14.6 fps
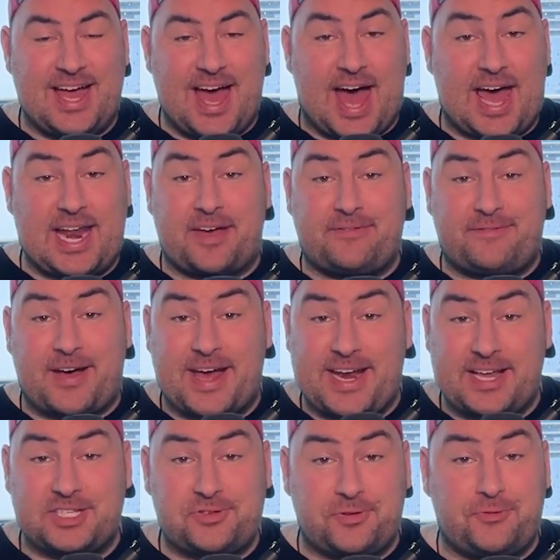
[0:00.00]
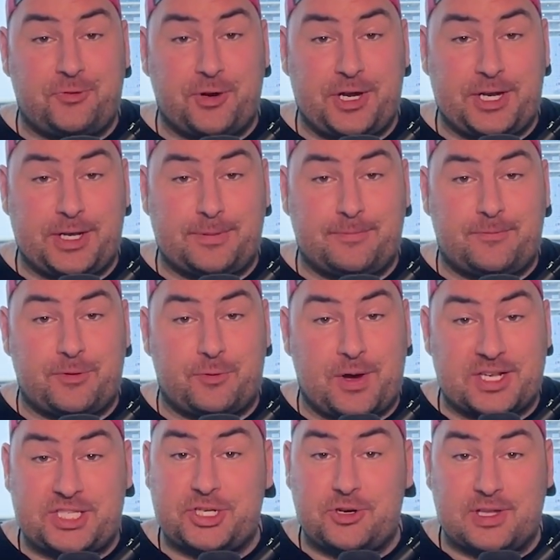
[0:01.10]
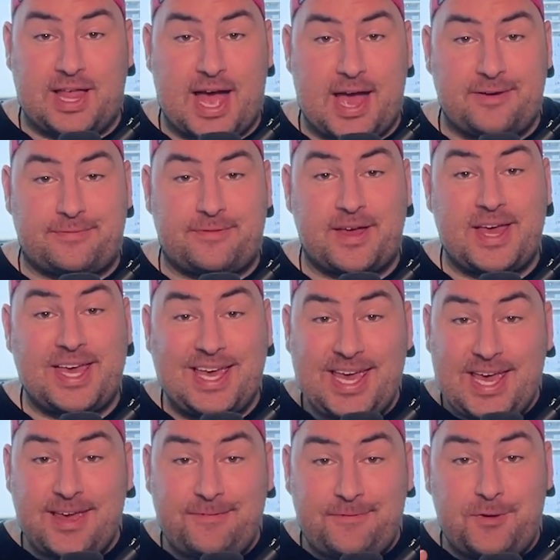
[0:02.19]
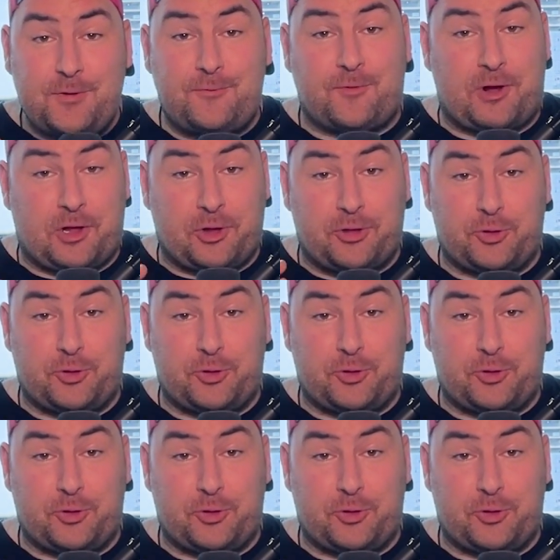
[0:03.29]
how to have financial freedom for the rest of your life if you follow the